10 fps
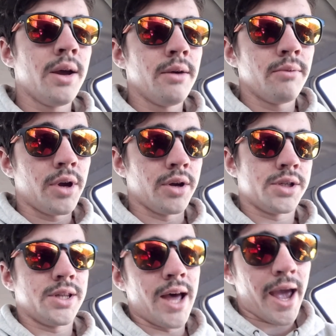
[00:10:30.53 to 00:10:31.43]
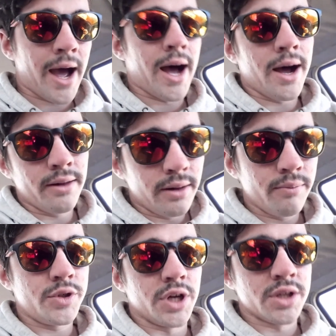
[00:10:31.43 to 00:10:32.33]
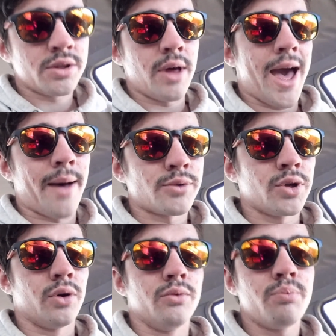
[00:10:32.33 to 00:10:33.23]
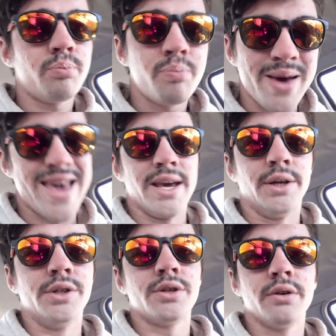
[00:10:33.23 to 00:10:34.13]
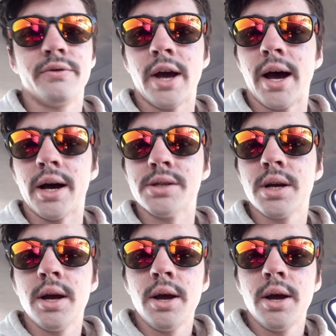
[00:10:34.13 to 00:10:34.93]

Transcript: because they are just absolute pigs of cars.